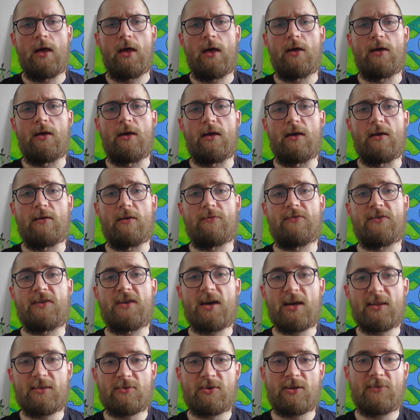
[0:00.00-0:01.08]
The
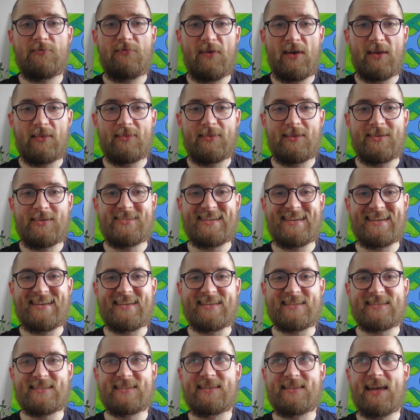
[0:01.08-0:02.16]
other advantage
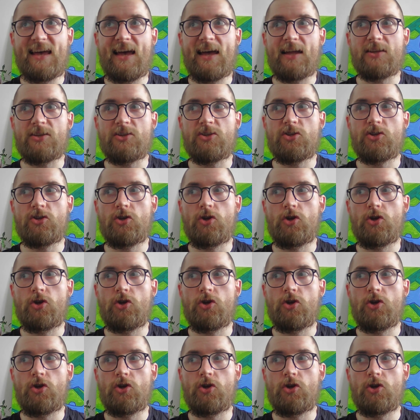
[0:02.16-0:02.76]
is that